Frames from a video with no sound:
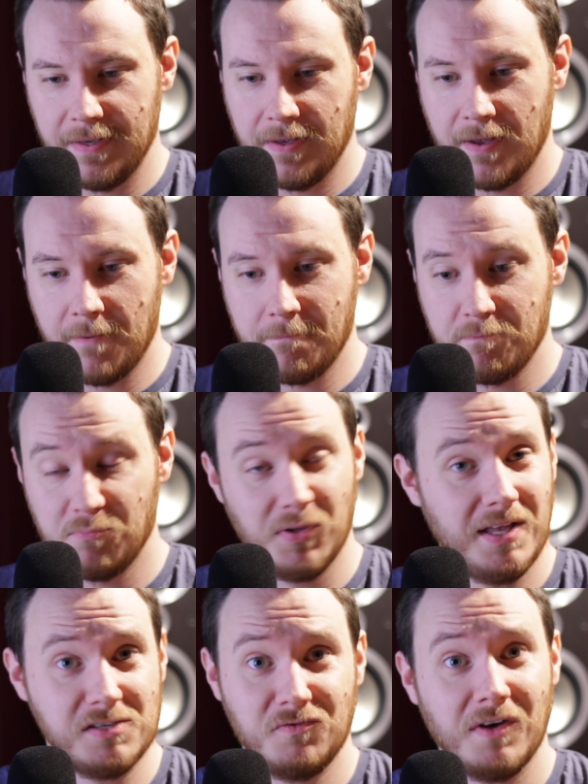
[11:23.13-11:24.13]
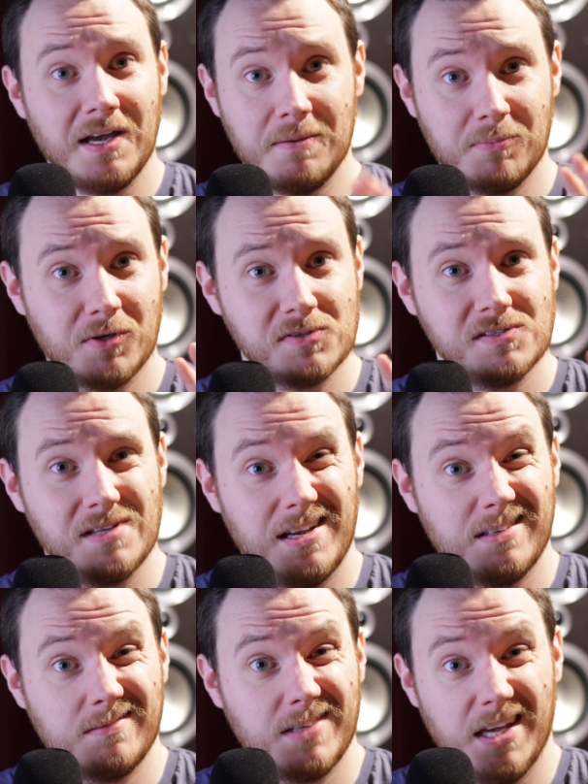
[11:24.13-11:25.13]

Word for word: but that's fine, because I